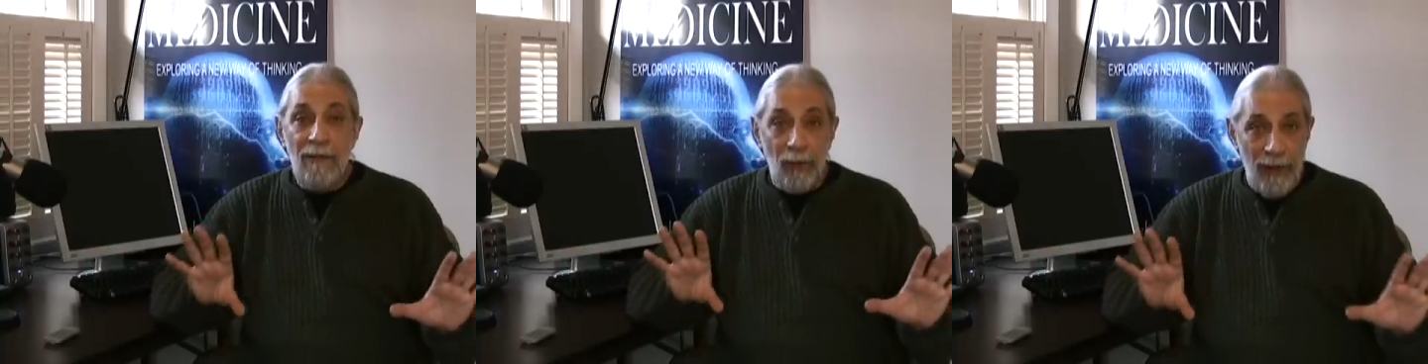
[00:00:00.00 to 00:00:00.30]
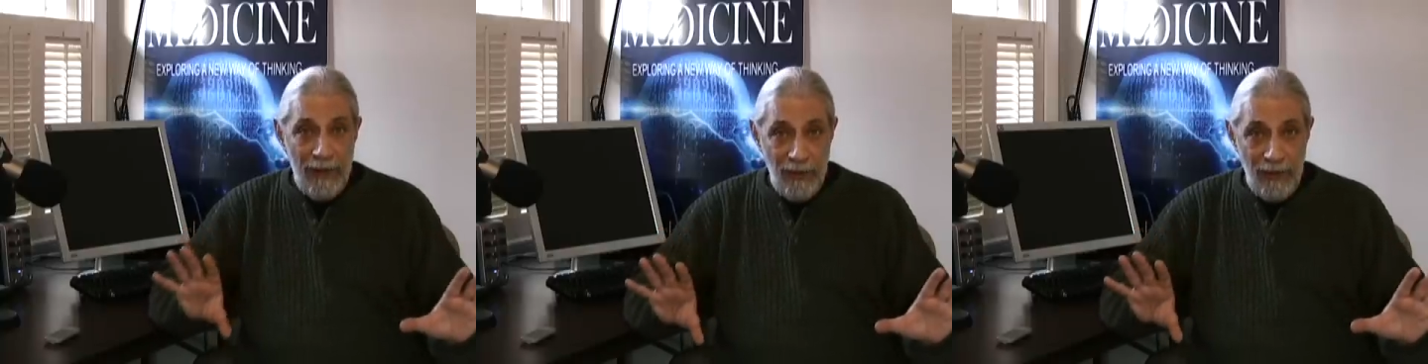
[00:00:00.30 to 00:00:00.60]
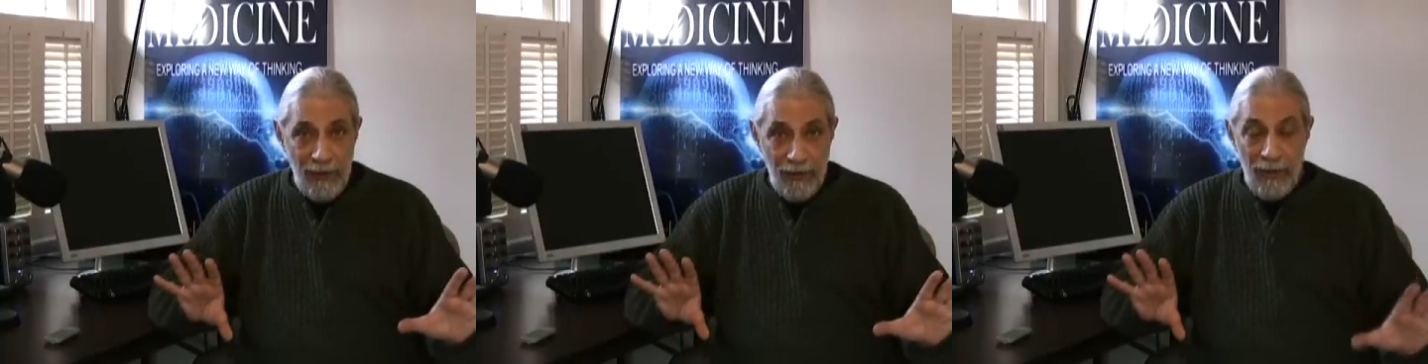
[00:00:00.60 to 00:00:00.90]
For
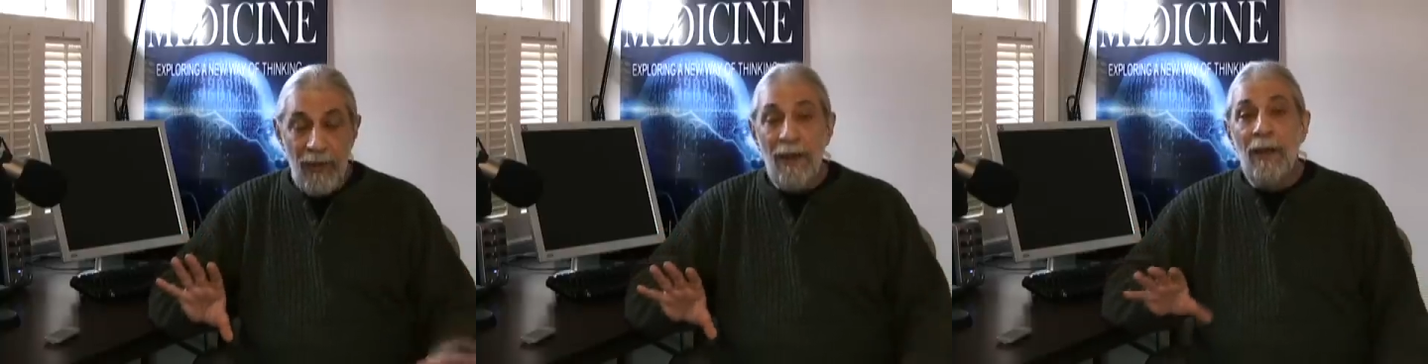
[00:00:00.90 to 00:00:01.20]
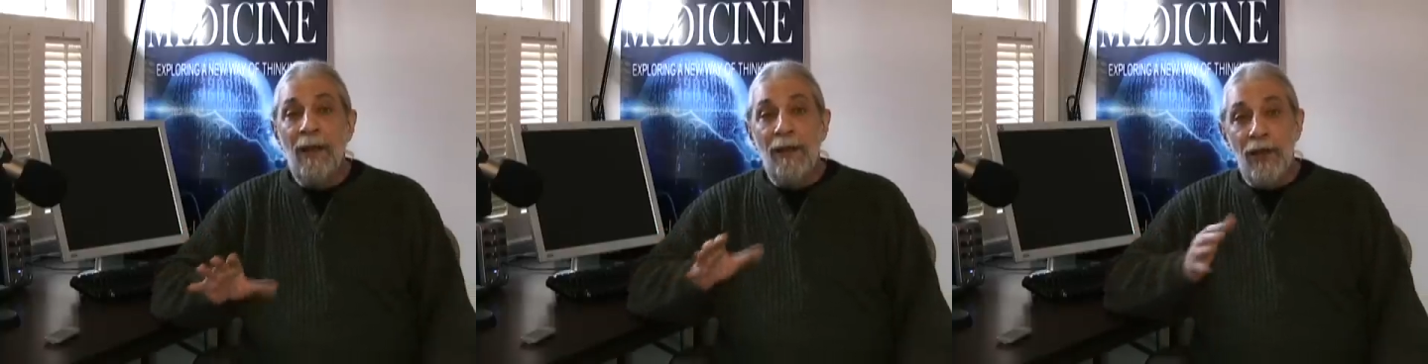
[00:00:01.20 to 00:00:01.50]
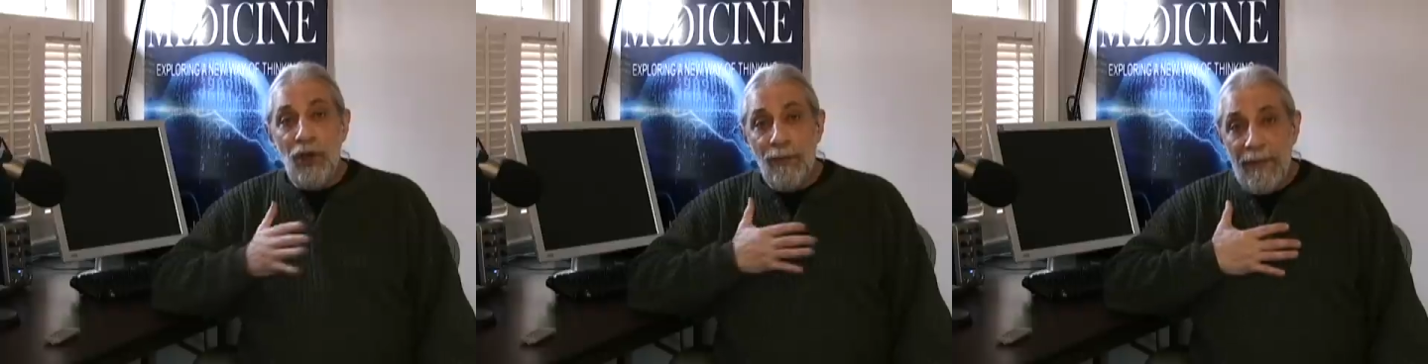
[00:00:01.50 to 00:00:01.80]
instance, the
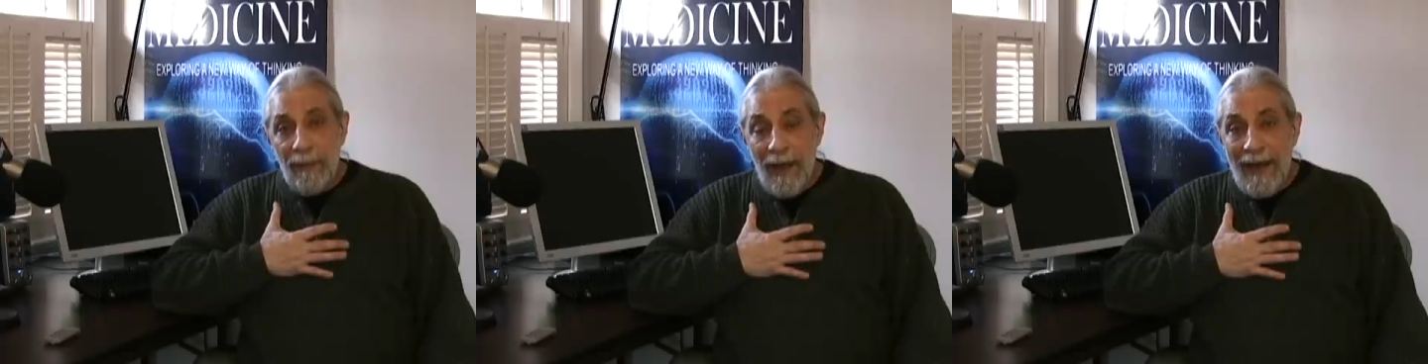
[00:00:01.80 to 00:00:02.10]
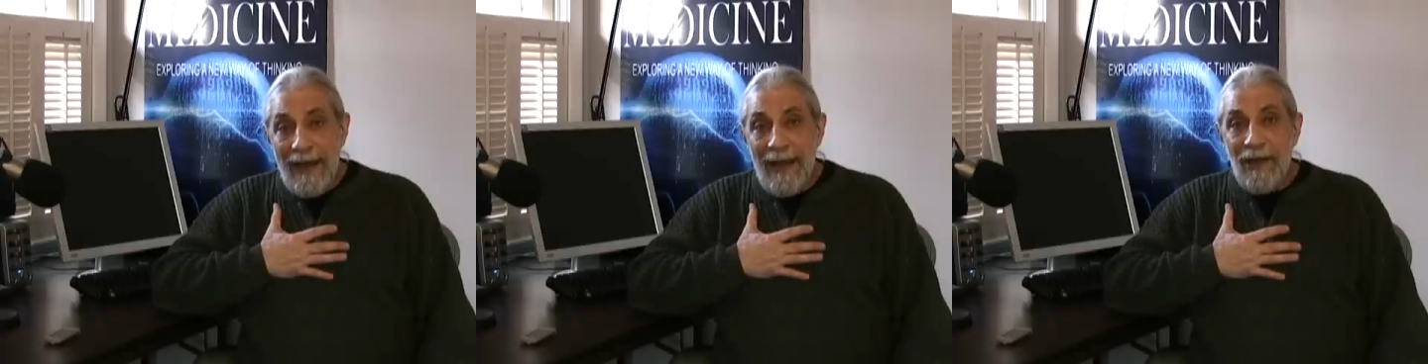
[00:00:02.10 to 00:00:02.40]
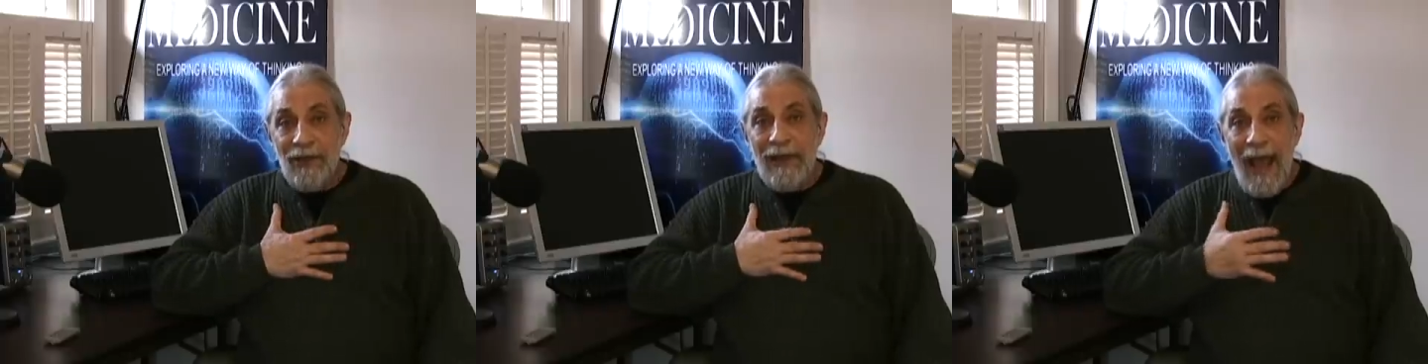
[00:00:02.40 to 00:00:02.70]
human body
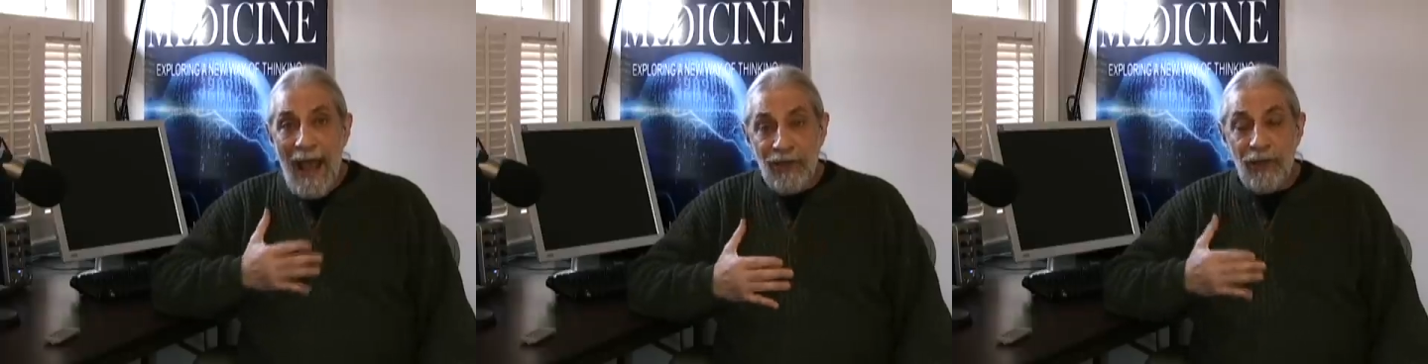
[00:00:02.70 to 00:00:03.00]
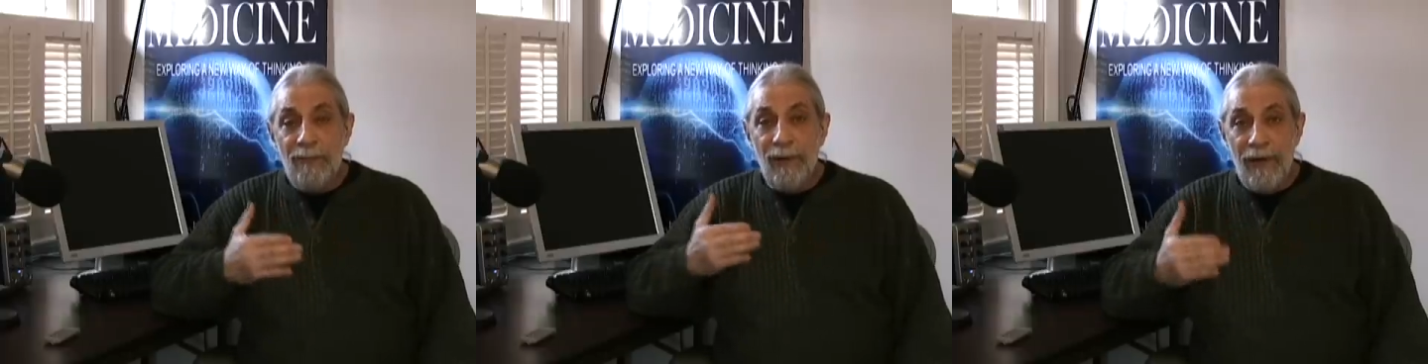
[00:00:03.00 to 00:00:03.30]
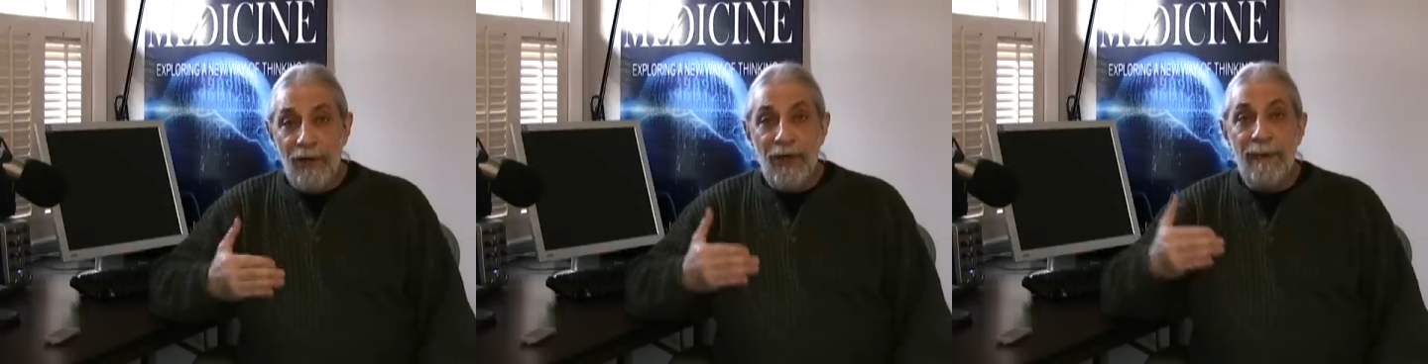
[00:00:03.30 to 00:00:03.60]
is an
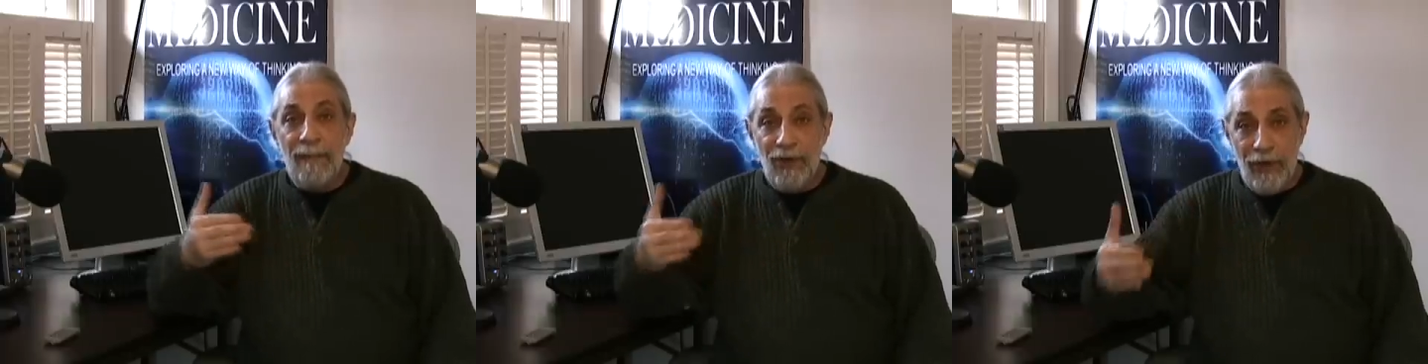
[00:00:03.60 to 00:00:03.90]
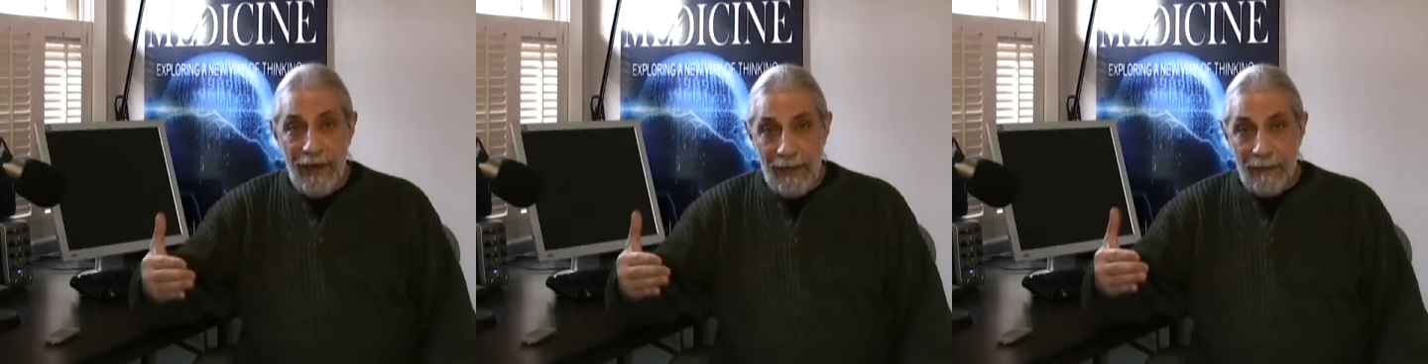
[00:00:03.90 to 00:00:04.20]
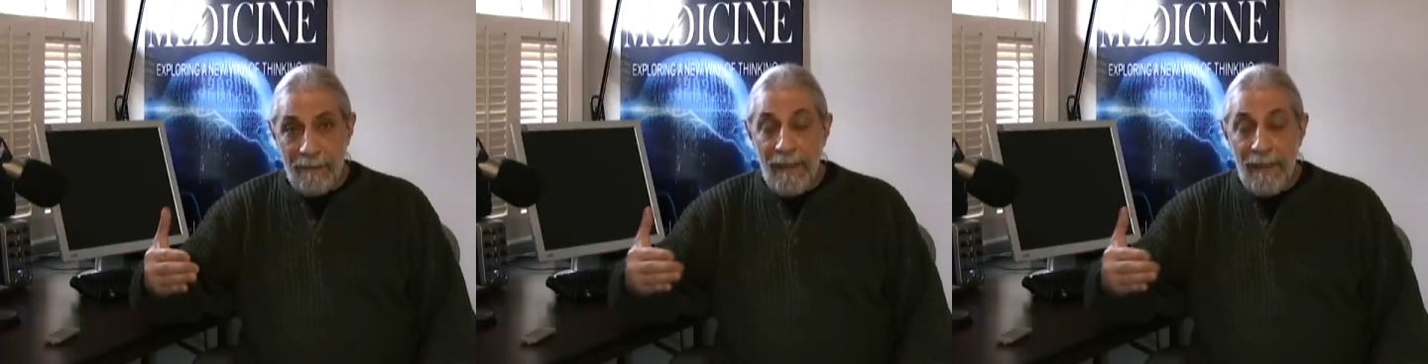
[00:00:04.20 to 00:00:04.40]
acid-producing machine.